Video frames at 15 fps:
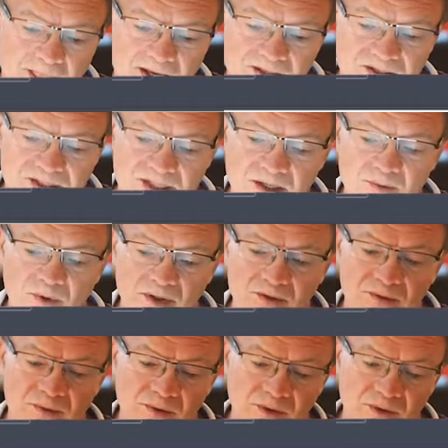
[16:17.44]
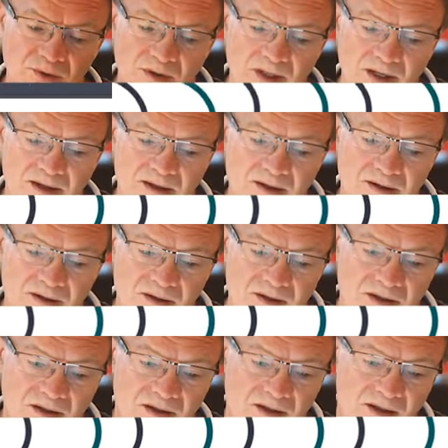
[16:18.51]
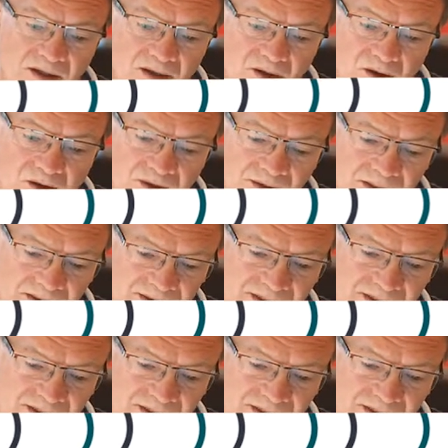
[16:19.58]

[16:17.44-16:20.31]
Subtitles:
and see what it will look like on a